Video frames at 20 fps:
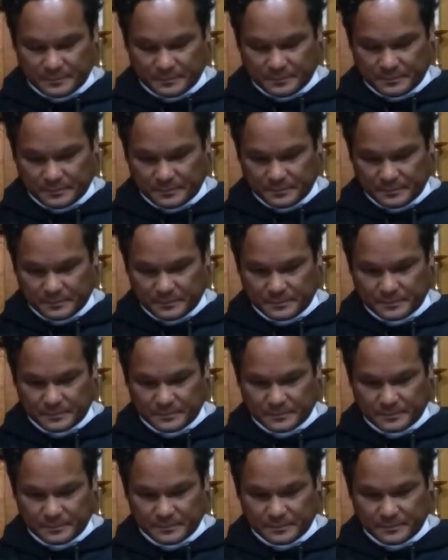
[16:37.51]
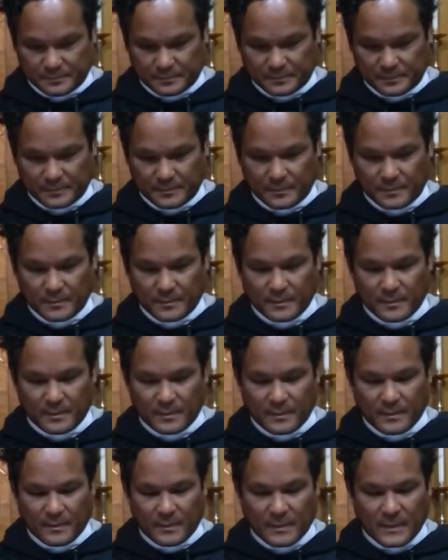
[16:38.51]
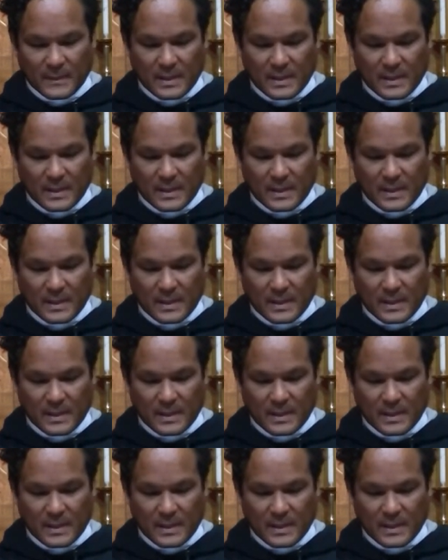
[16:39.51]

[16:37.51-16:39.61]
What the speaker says: (no one is talking)